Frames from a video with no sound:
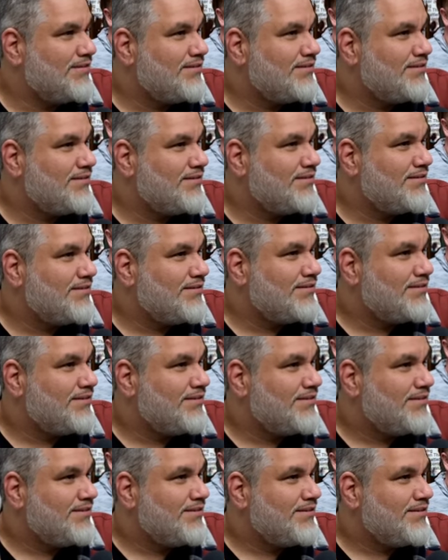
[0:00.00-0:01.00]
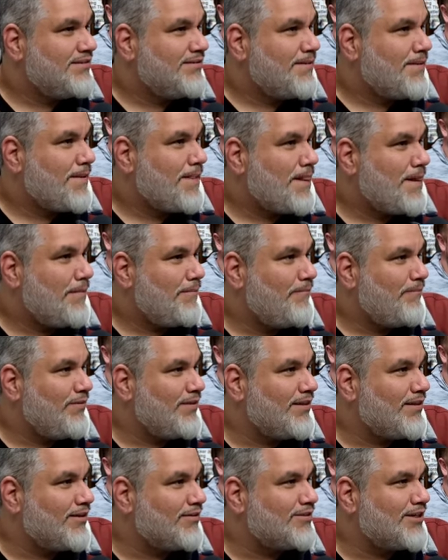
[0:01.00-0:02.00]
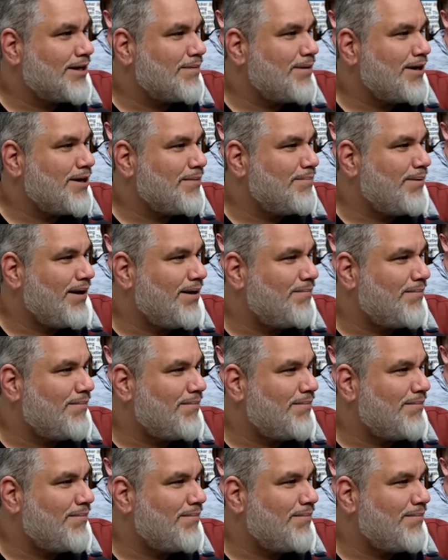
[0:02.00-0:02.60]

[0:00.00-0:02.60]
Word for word: But don't talk about your butt,